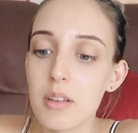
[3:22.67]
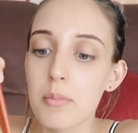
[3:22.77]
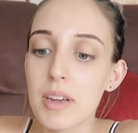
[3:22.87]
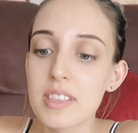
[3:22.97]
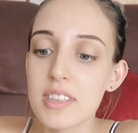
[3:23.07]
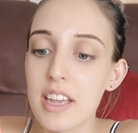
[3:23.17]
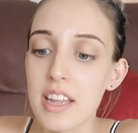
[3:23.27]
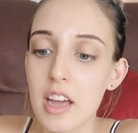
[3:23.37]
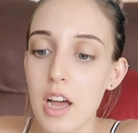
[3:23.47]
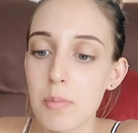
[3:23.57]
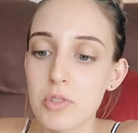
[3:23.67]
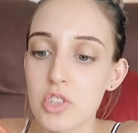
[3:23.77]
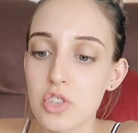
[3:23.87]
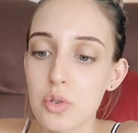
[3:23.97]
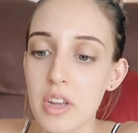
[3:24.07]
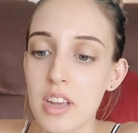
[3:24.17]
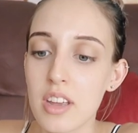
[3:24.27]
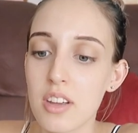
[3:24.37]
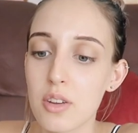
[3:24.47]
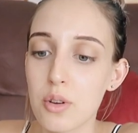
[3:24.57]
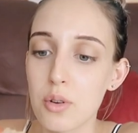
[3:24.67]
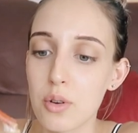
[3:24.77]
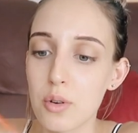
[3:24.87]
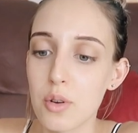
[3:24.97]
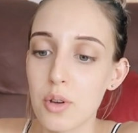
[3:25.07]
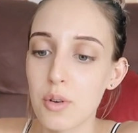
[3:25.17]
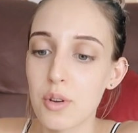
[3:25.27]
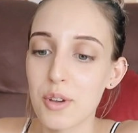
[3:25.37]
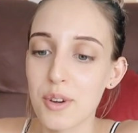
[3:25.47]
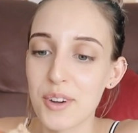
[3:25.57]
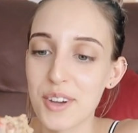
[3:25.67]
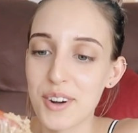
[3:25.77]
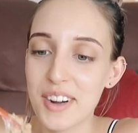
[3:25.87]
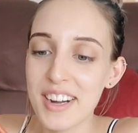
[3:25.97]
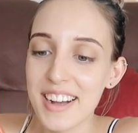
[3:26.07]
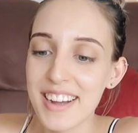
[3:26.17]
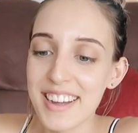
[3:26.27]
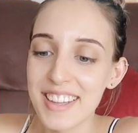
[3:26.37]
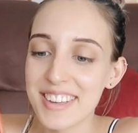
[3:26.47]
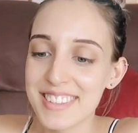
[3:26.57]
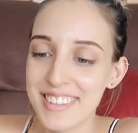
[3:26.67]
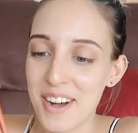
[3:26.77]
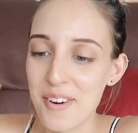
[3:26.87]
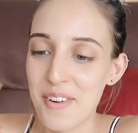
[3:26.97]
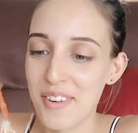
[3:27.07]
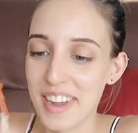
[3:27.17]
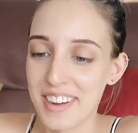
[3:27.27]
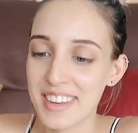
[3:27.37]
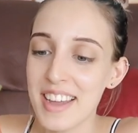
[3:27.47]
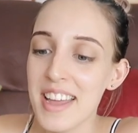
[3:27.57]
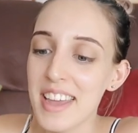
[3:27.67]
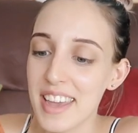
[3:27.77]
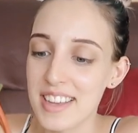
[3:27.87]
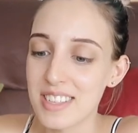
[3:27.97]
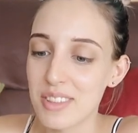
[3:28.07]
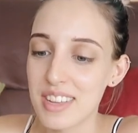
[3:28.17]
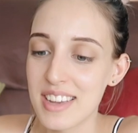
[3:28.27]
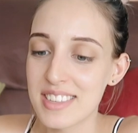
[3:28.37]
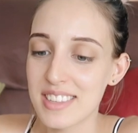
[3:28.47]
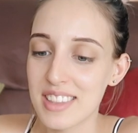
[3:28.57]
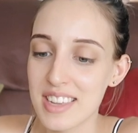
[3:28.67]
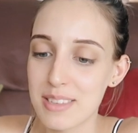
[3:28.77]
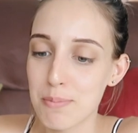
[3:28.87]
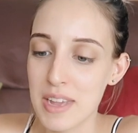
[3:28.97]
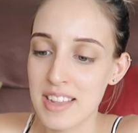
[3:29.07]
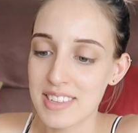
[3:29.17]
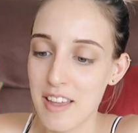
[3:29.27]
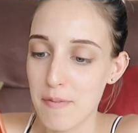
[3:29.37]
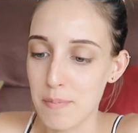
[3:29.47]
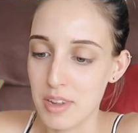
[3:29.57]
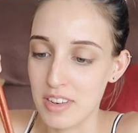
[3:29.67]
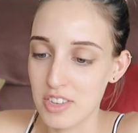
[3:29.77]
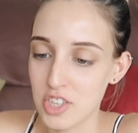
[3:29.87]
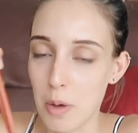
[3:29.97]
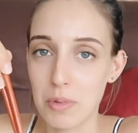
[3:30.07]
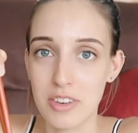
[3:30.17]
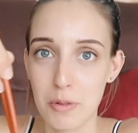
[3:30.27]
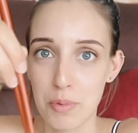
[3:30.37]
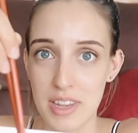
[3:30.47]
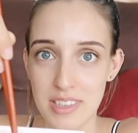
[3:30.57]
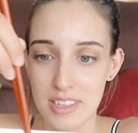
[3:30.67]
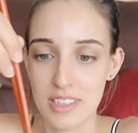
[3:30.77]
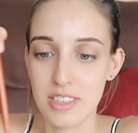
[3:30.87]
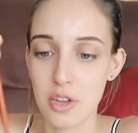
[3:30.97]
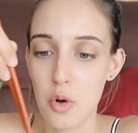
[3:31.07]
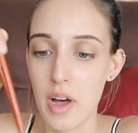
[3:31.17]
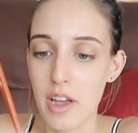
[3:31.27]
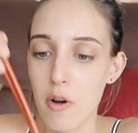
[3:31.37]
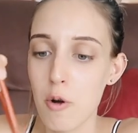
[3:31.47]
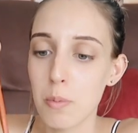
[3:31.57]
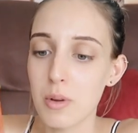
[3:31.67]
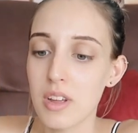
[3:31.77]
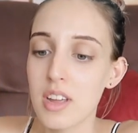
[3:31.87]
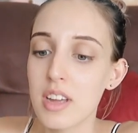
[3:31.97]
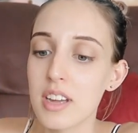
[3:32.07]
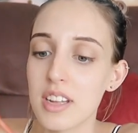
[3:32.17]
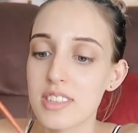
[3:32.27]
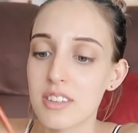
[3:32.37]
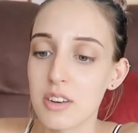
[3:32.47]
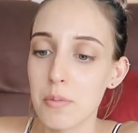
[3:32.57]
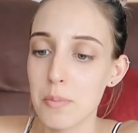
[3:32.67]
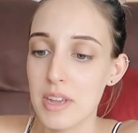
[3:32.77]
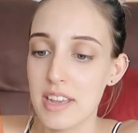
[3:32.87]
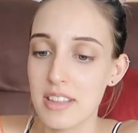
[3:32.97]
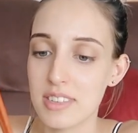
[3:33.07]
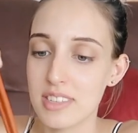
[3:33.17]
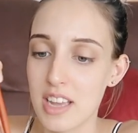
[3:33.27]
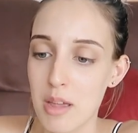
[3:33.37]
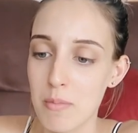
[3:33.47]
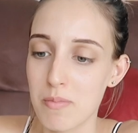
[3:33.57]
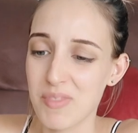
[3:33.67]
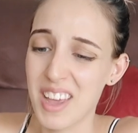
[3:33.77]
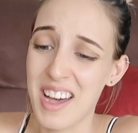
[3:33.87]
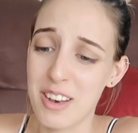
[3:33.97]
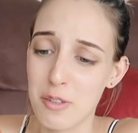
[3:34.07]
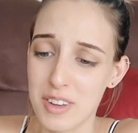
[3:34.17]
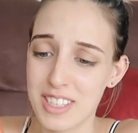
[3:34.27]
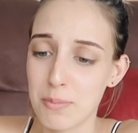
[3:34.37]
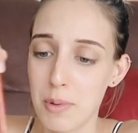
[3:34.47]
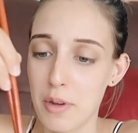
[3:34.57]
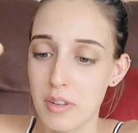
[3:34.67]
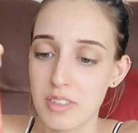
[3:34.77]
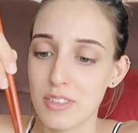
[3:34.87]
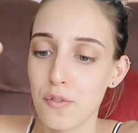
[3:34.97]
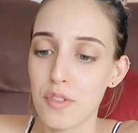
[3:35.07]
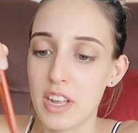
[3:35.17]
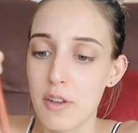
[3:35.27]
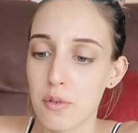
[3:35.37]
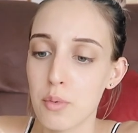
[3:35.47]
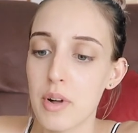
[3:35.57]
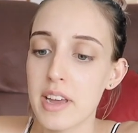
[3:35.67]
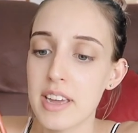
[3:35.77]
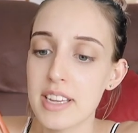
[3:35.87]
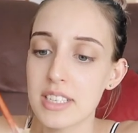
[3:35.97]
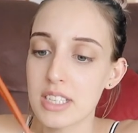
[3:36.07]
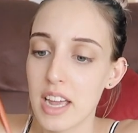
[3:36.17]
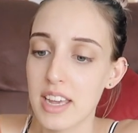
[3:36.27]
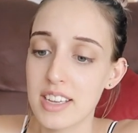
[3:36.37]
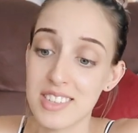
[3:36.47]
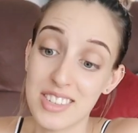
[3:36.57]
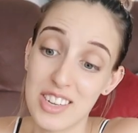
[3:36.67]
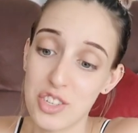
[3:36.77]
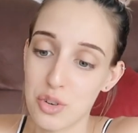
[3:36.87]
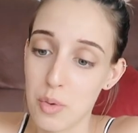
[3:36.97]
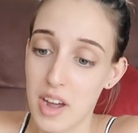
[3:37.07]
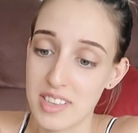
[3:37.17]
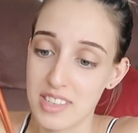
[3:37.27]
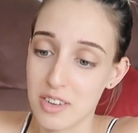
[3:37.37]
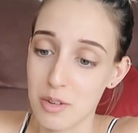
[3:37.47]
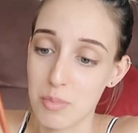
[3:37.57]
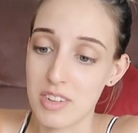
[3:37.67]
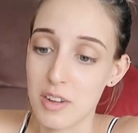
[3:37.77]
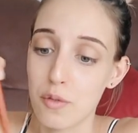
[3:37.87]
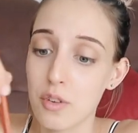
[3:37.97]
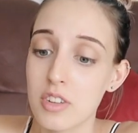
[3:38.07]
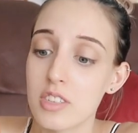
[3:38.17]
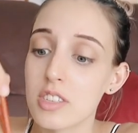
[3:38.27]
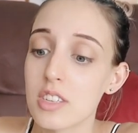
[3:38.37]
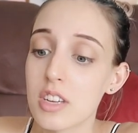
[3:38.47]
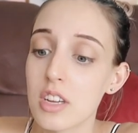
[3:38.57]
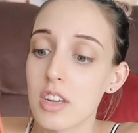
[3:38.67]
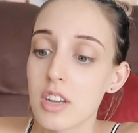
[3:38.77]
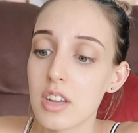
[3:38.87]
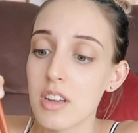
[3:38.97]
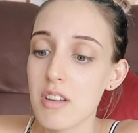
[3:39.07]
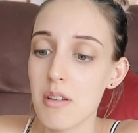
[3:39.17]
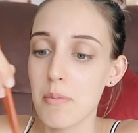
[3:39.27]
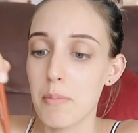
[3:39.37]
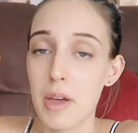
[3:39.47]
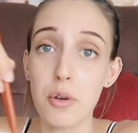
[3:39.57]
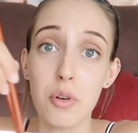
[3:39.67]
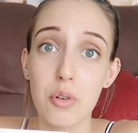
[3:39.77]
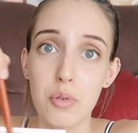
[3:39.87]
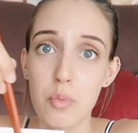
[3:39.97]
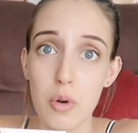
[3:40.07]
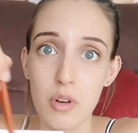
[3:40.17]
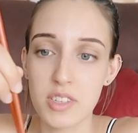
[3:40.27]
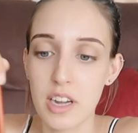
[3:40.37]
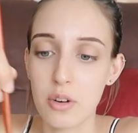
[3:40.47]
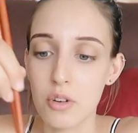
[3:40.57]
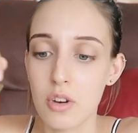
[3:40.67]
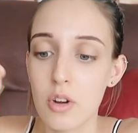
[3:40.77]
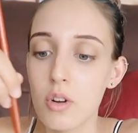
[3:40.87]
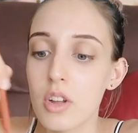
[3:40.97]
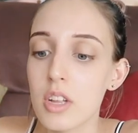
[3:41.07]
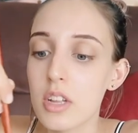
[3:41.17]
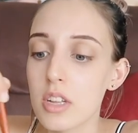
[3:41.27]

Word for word: Mixing it up, just doing ooh, ooh, ooh, ooh, ooh. It looks so weird. Yeah, so these, these beans have been chopped into pieces, so I hope it's gonna be the same kind of experience flavor-wise. I guess texture-wise it's gonna be different better or worse I don't know